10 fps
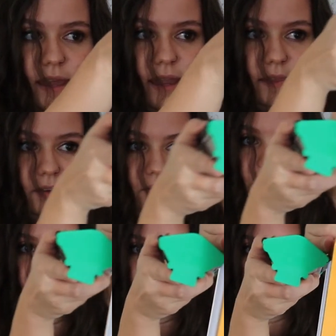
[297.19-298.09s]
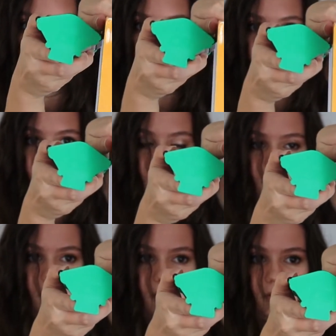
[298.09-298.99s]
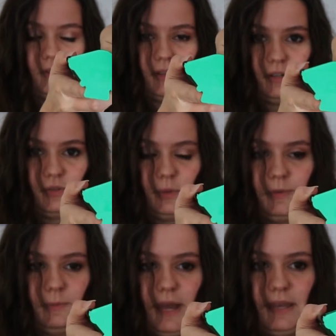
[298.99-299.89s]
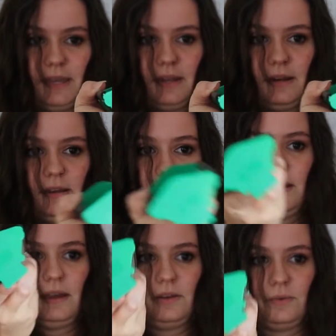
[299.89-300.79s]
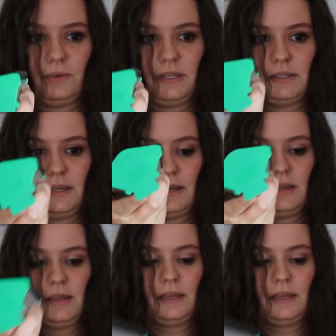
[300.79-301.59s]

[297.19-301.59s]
and then you're tilting this back up so that it drips back in, and you're releasing.